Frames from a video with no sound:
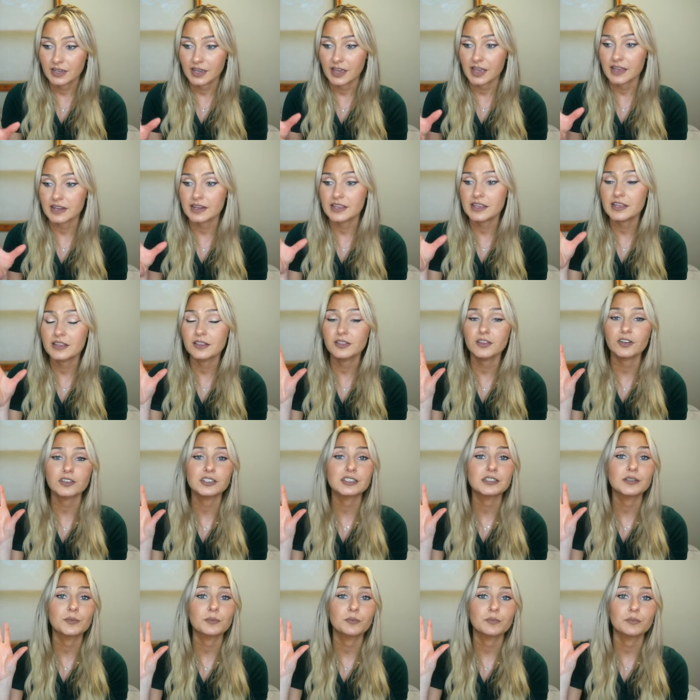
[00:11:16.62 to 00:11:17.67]
and he
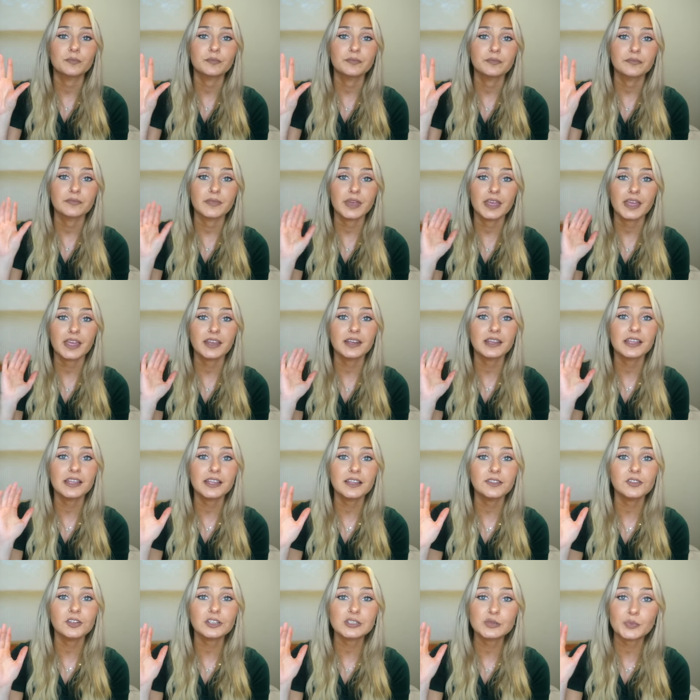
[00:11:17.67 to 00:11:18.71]
looked and
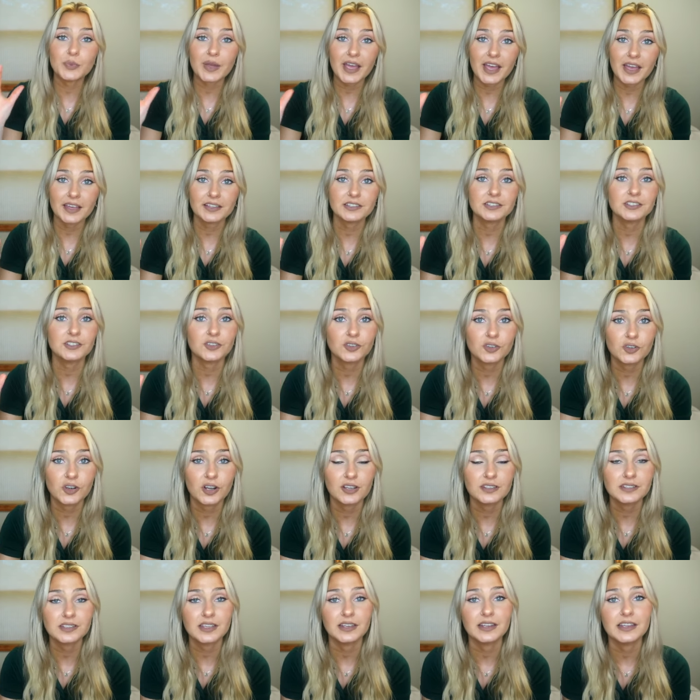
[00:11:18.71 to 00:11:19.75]
he looked past the
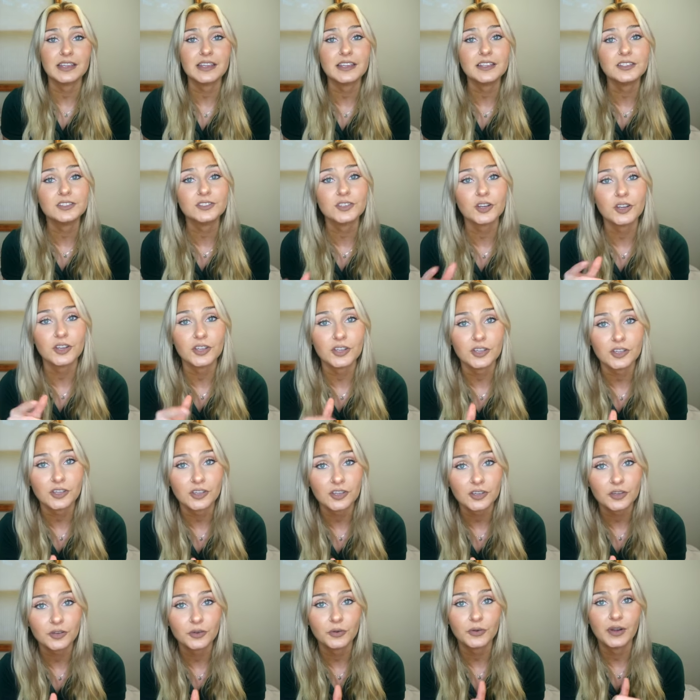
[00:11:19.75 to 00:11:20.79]
cross and he saw
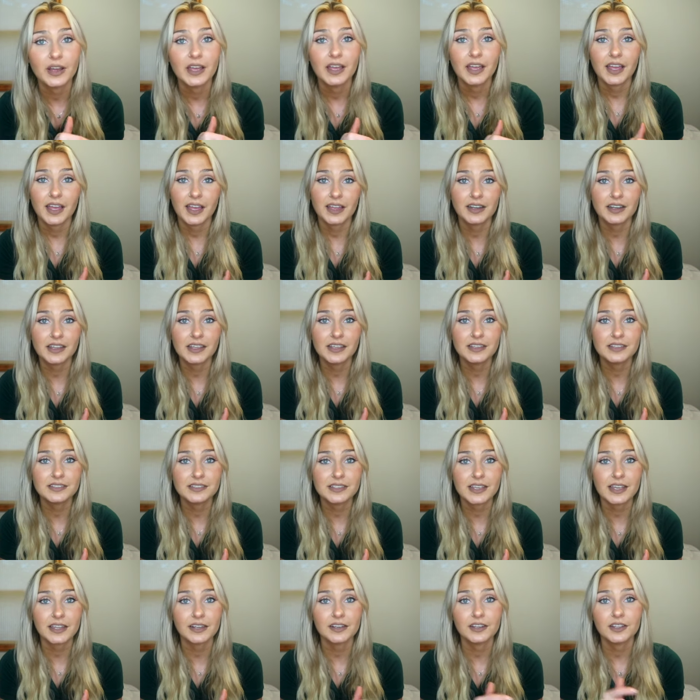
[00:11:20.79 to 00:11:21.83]
you and he
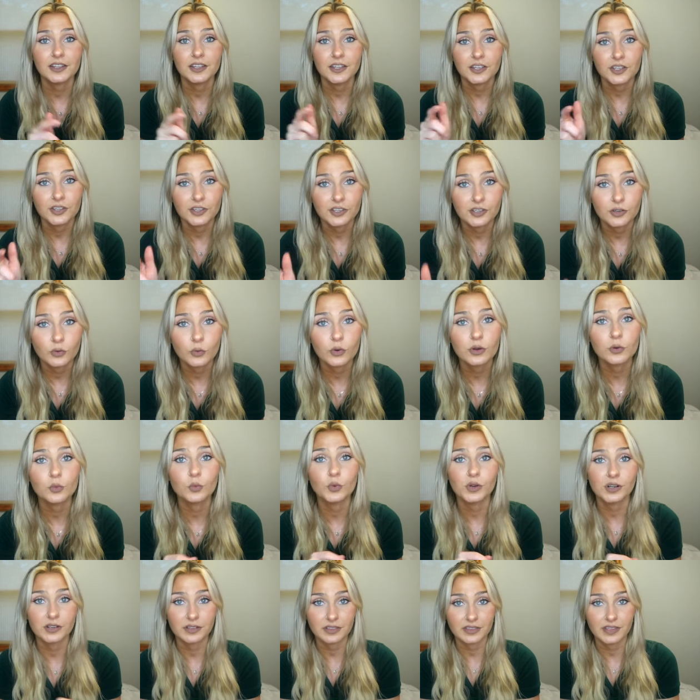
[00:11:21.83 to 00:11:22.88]
said, You're
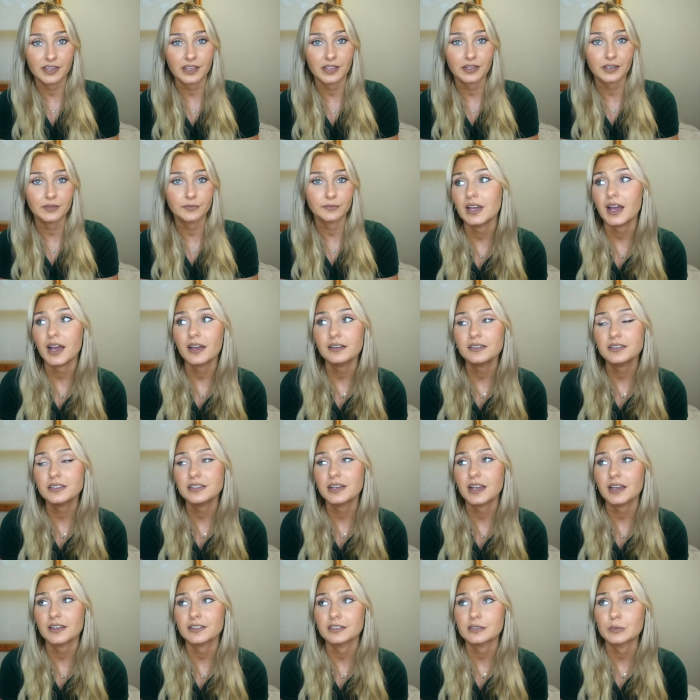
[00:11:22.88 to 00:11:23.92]
worth it. God did
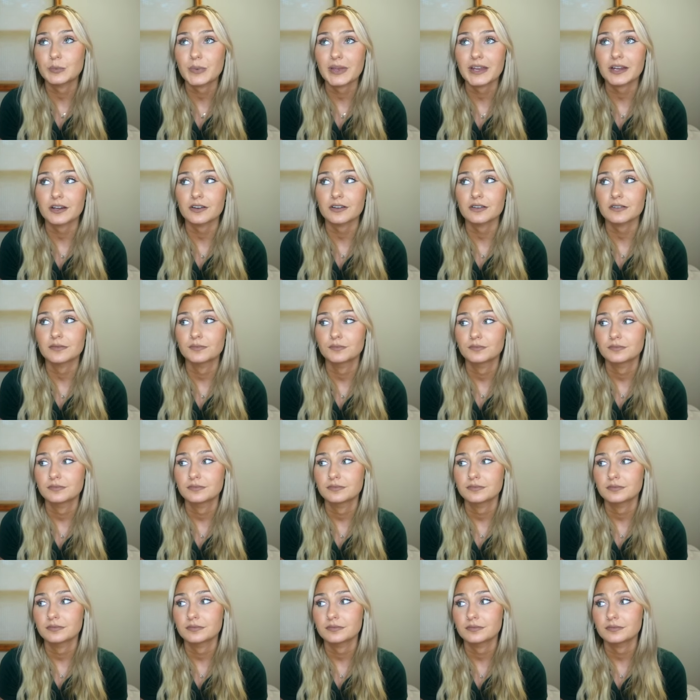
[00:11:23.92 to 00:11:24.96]
not spare
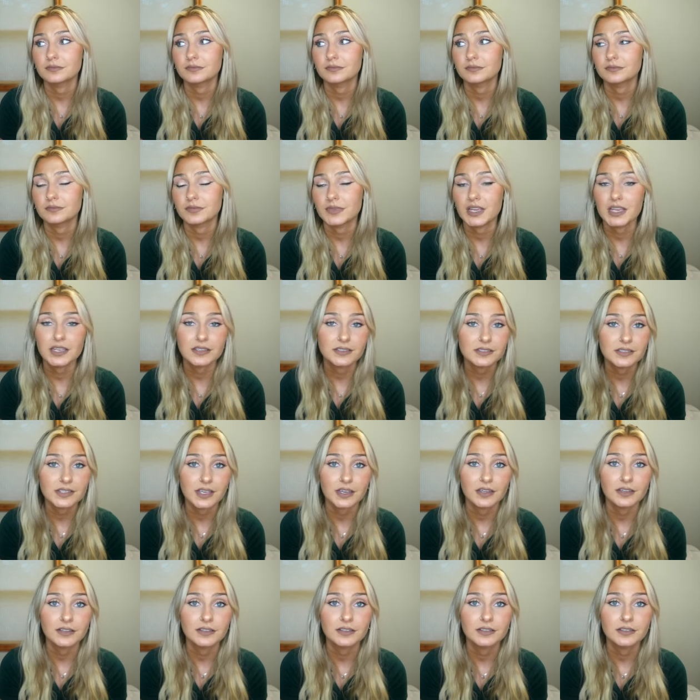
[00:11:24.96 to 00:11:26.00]
his
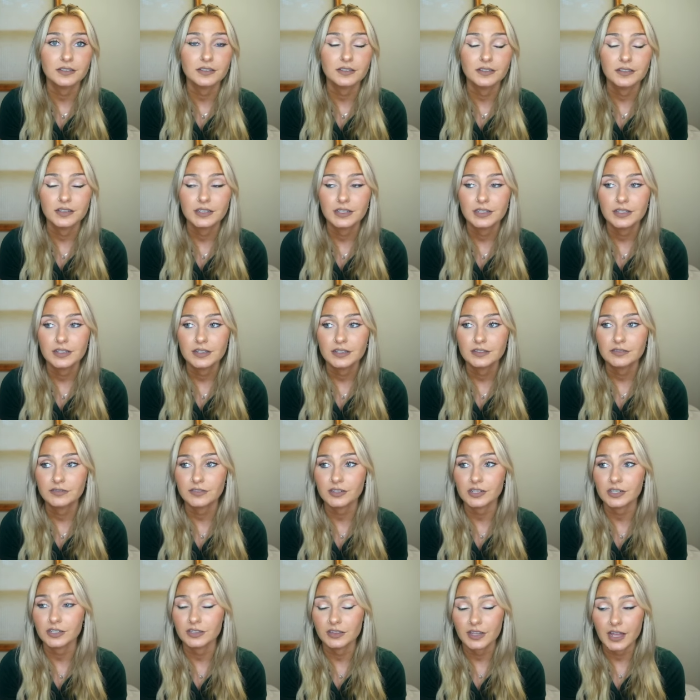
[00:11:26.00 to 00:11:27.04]
son
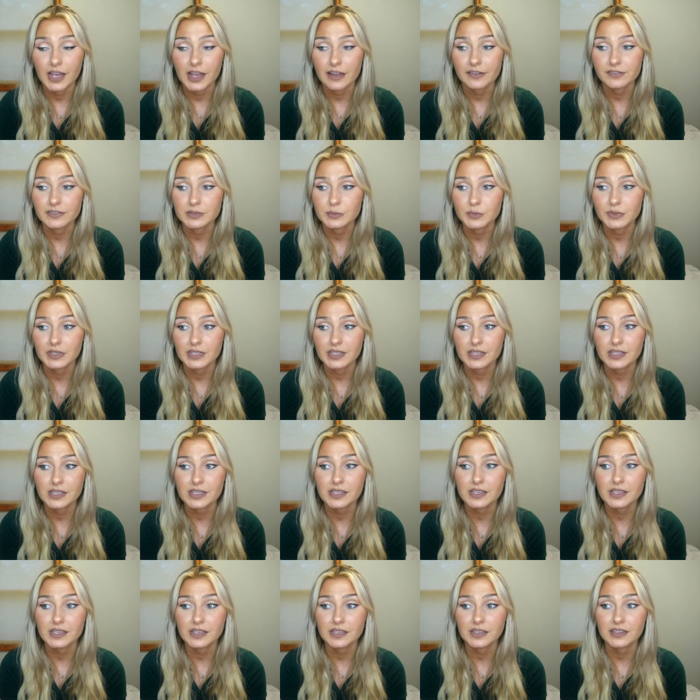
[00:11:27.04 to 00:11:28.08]
for our lives, but
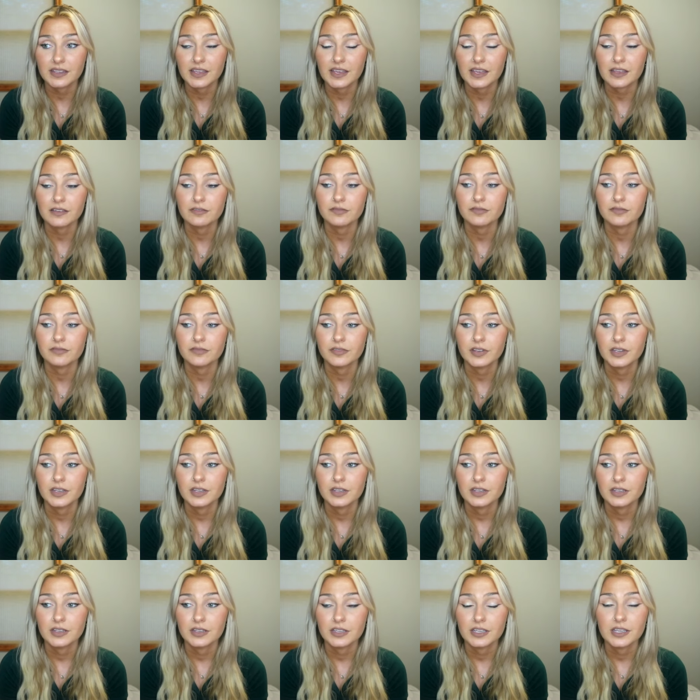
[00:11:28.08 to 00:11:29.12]
he gave
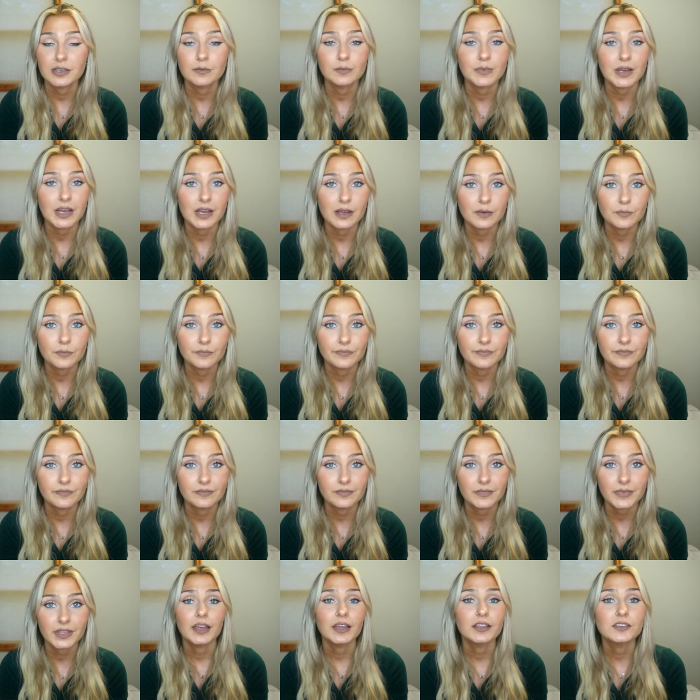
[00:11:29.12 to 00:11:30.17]
him up.
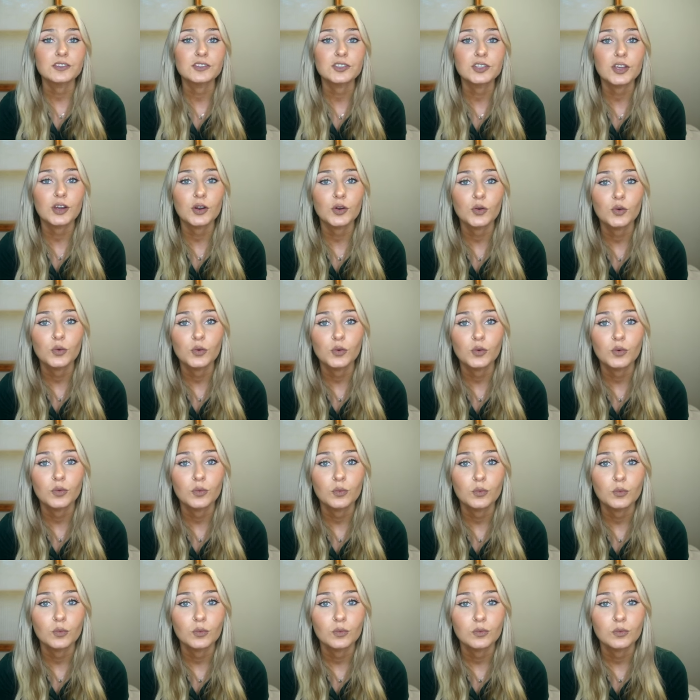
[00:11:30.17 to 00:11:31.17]
And so